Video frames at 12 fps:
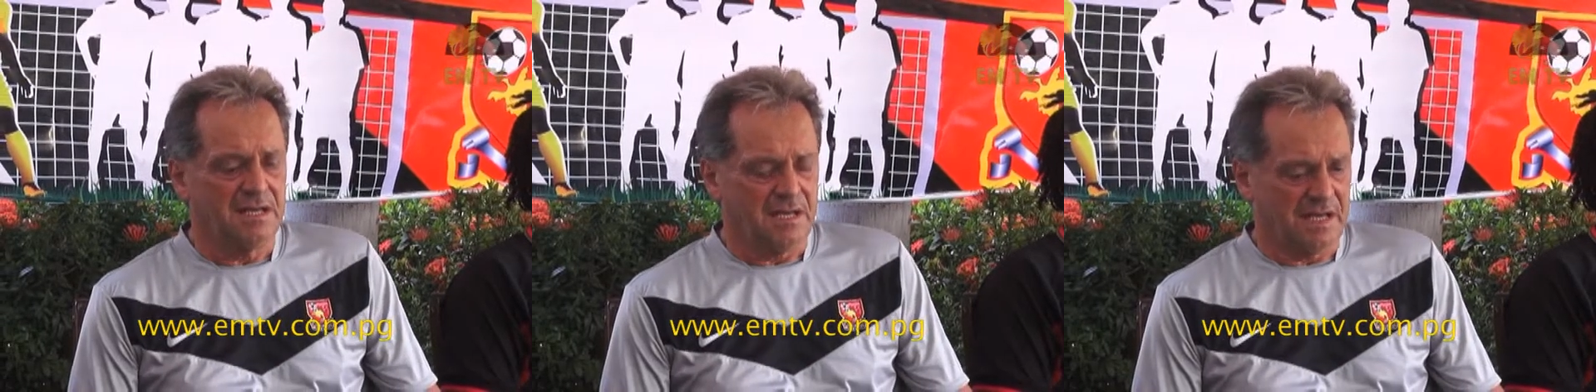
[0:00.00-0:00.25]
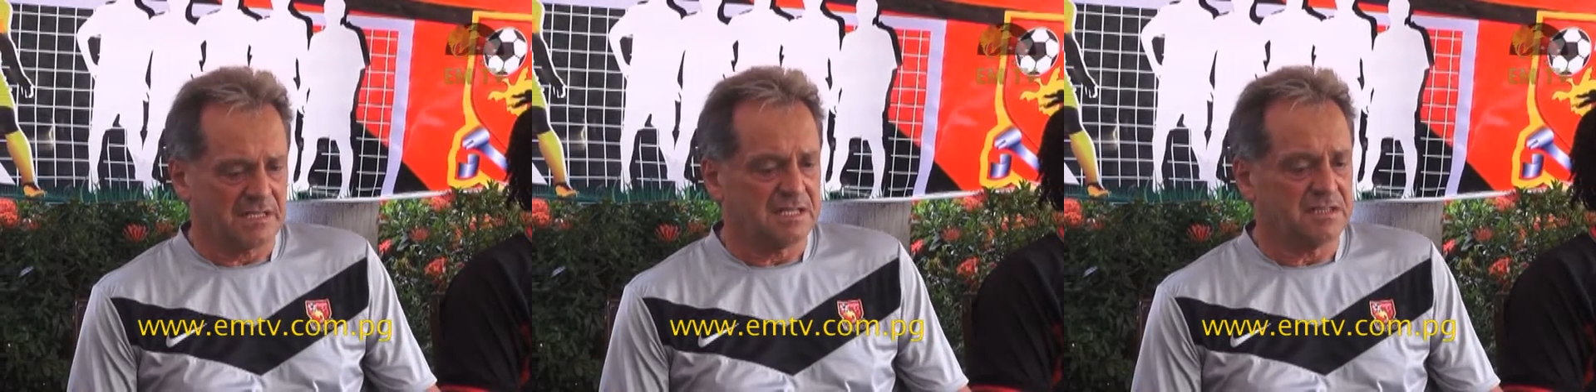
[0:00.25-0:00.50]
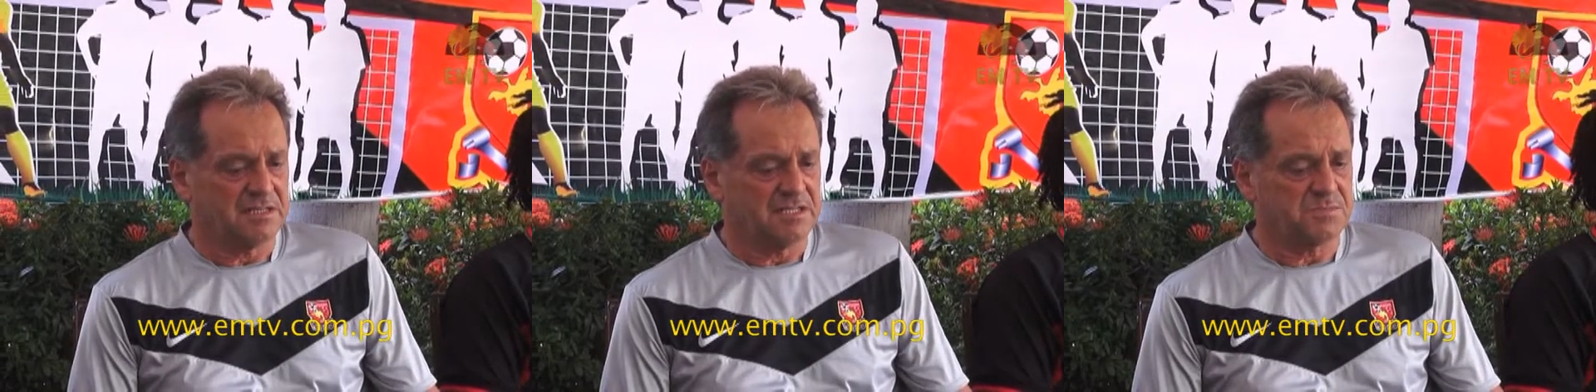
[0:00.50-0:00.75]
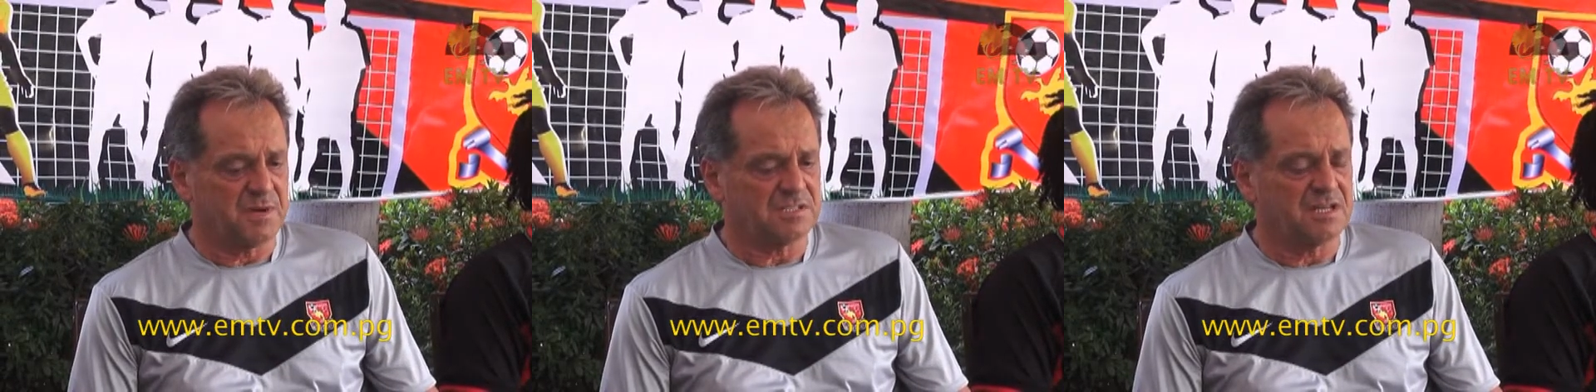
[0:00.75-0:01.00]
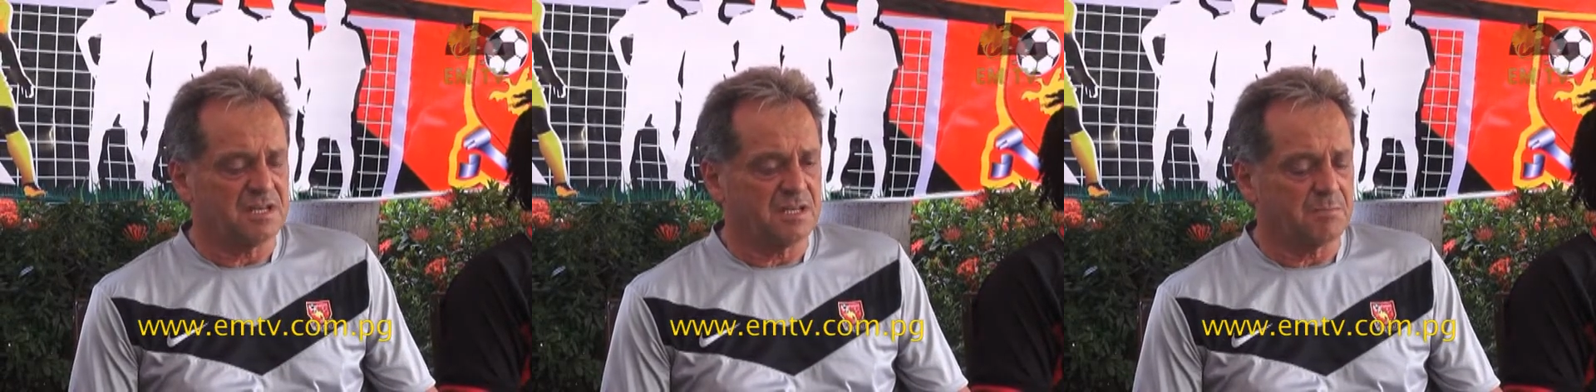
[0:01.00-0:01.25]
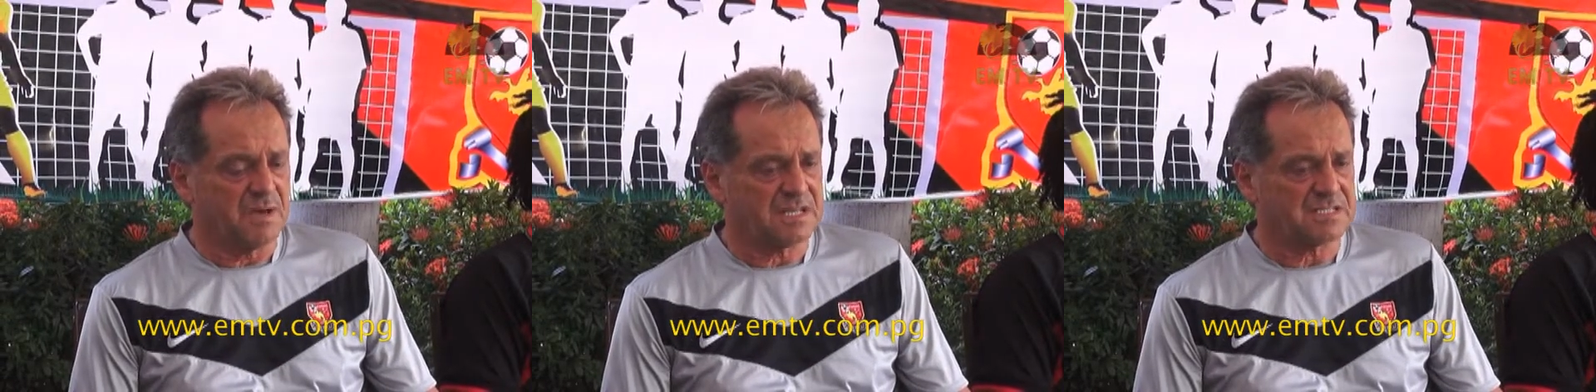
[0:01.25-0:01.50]
and especially the
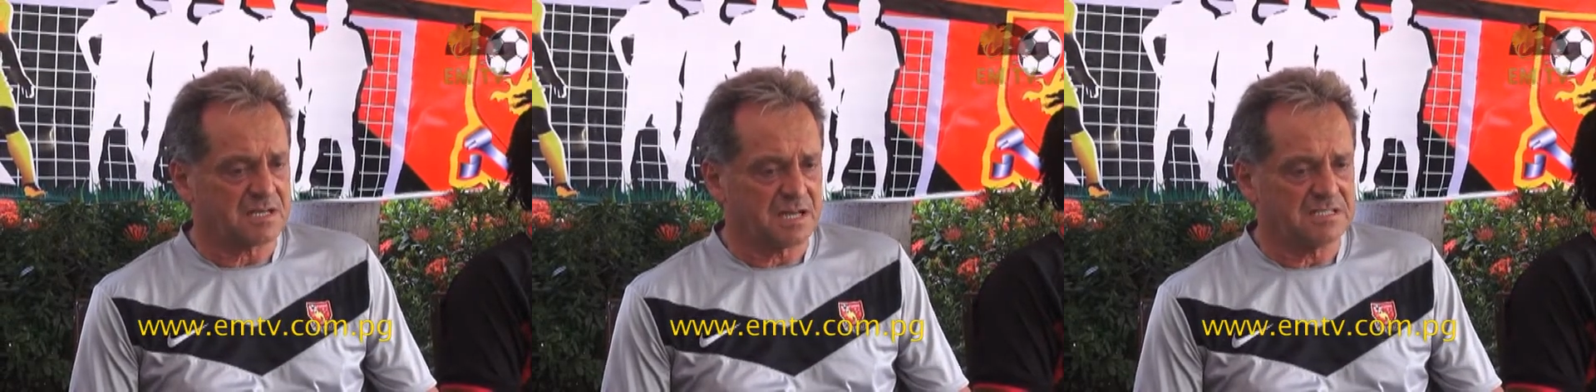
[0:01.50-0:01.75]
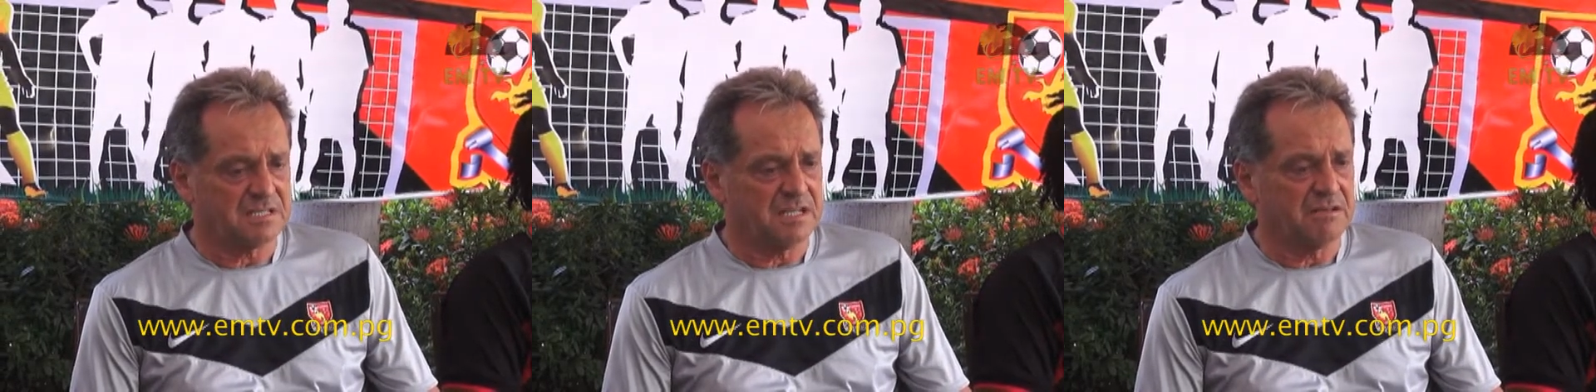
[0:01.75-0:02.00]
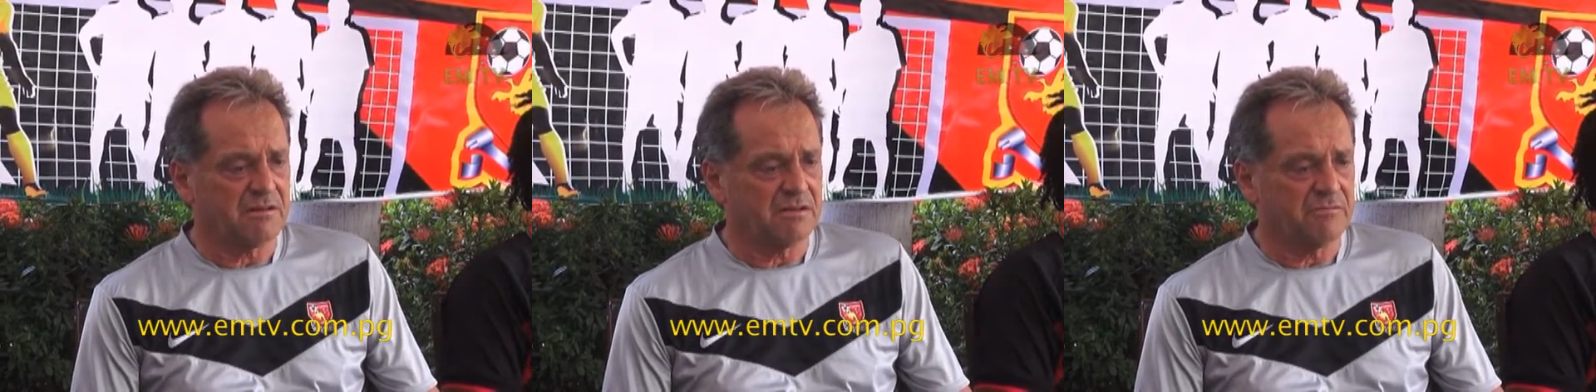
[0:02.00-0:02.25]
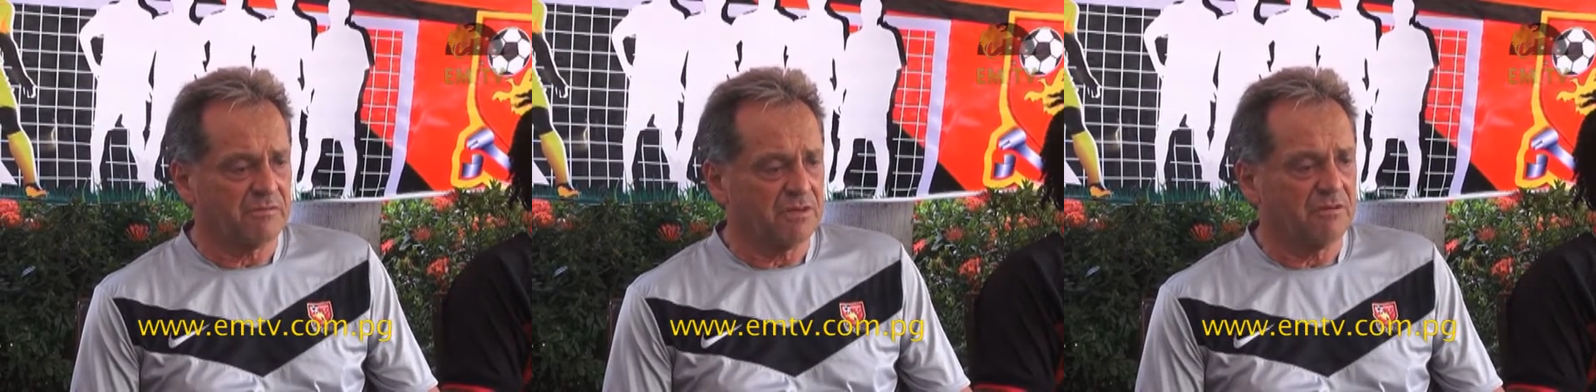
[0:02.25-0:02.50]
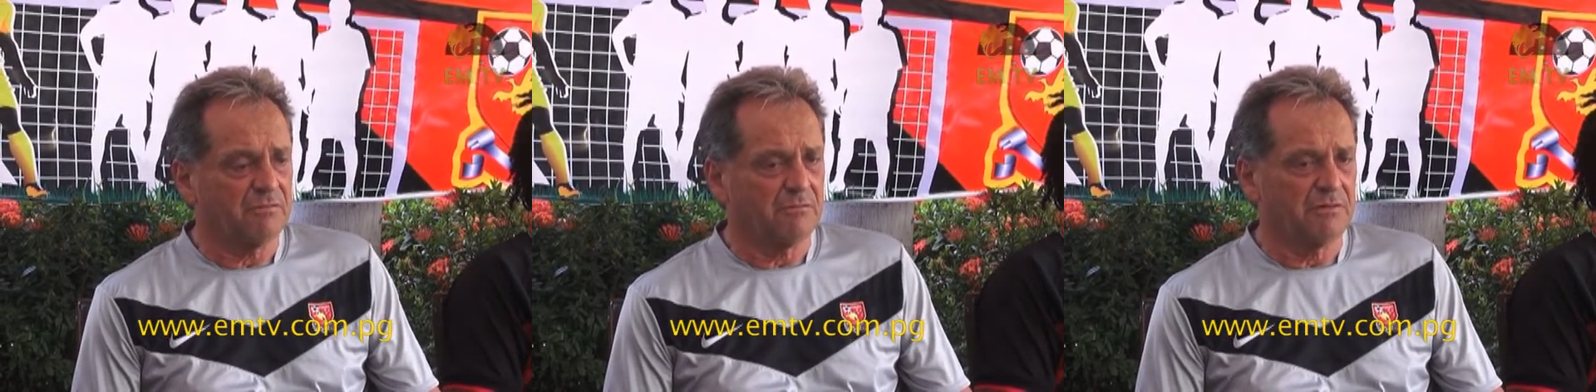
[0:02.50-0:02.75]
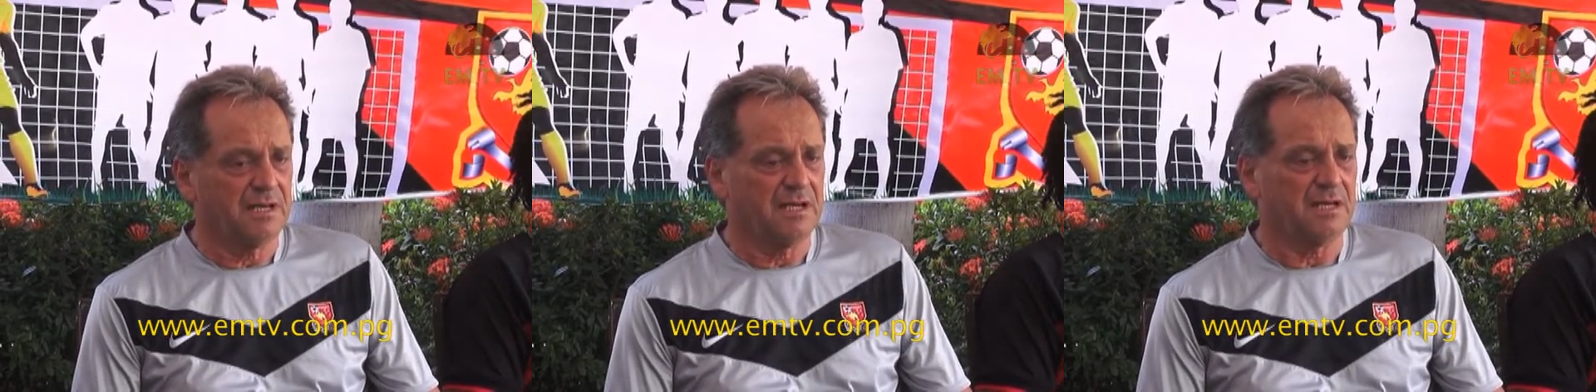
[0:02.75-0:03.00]
match against Iran will
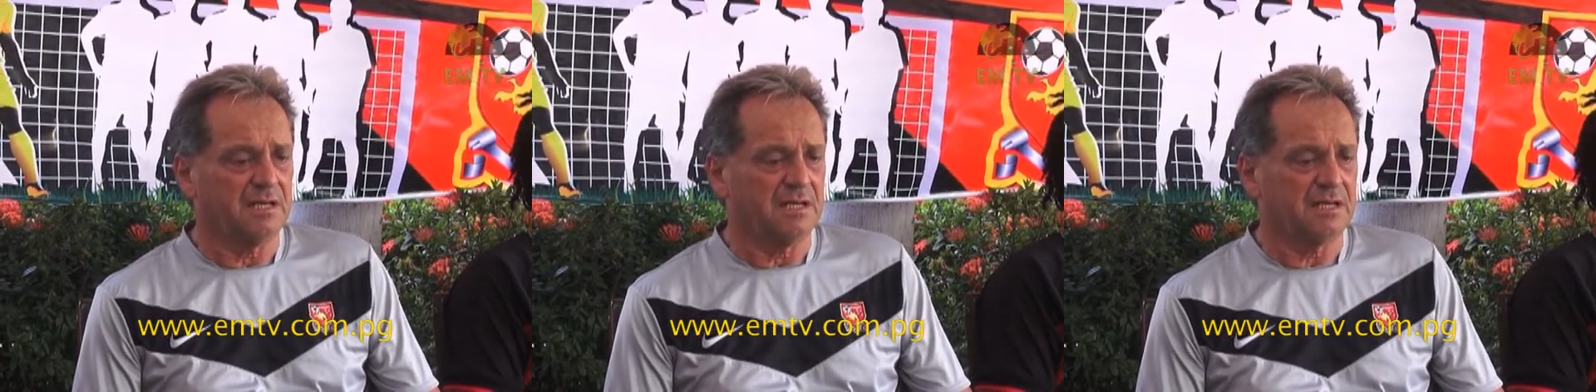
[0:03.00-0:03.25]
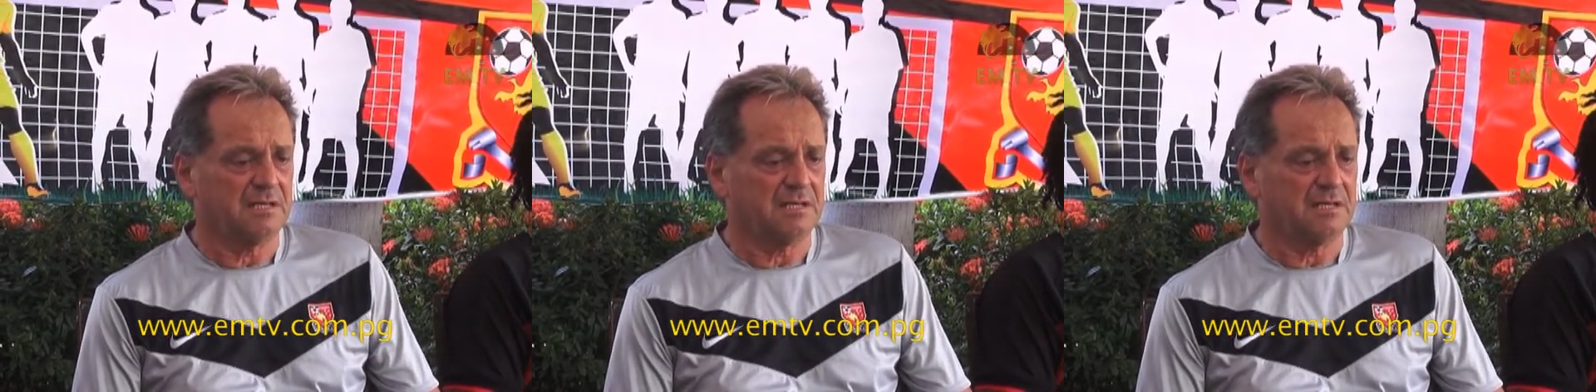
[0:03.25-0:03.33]
really